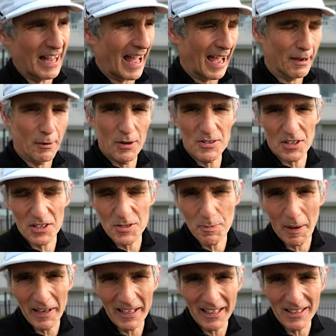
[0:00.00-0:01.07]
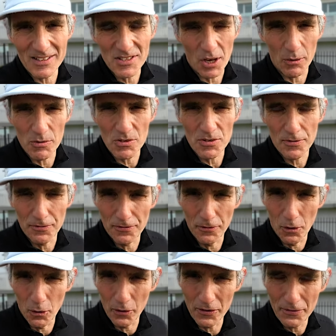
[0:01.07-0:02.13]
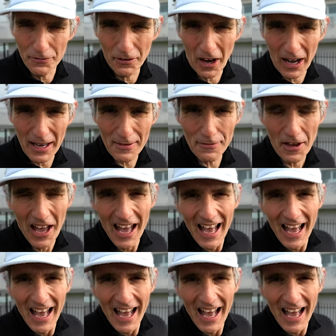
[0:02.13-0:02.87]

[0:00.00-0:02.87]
hours I spent in zones 4 and 5.